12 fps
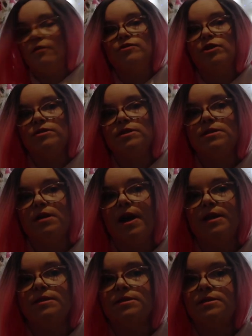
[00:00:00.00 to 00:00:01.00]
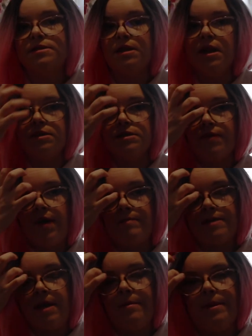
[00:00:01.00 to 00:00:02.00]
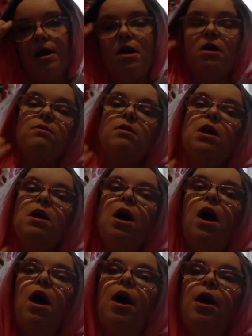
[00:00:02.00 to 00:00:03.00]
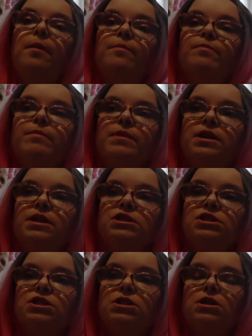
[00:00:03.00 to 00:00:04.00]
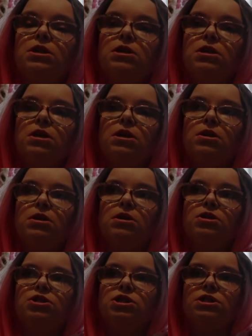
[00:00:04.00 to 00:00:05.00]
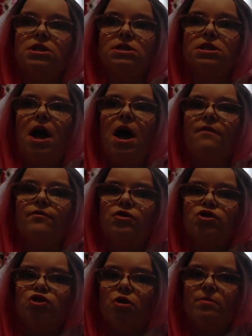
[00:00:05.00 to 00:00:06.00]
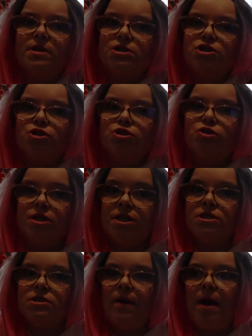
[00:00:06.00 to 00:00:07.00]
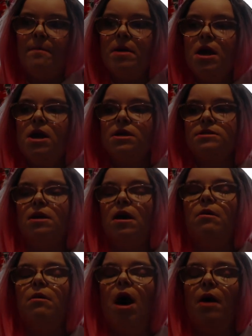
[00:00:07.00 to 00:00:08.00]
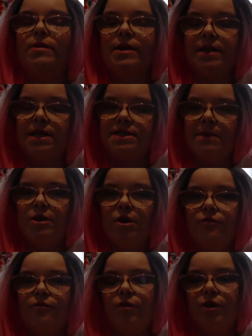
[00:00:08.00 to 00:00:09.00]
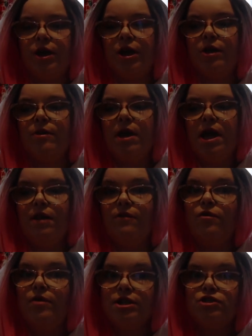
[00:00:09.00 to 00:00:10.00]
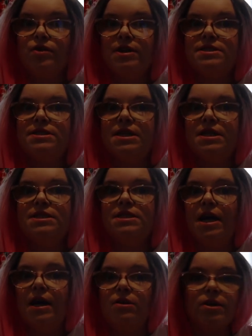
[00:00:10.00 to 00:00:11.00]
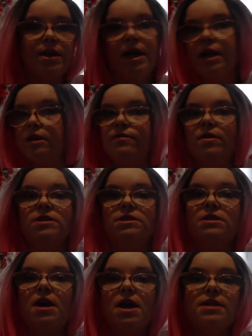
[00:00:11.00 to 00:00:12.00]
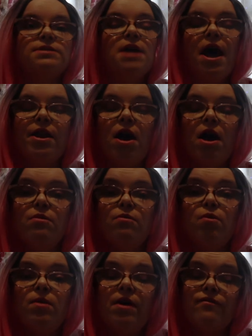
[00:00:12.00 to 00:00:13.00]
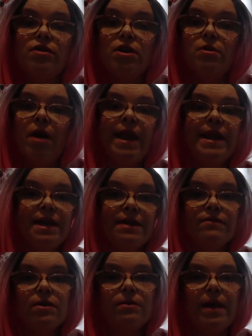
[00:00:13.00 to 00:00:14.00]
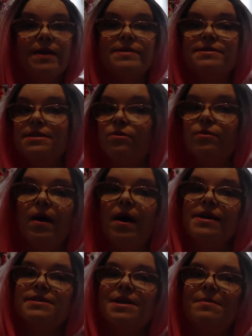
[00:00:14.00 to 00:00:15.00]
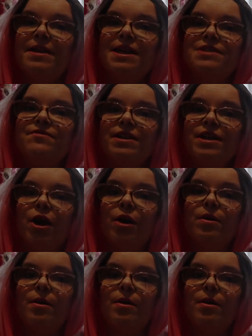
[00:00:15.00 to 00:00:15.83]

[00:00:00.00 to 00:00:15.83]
Jo Designs Instagram down below, because she doesn't have a shop, it's just on Instagram. So I'll link that down below for you if you're interested at looking at any of her designs. And I will love you and leave you and see you guys in my next video.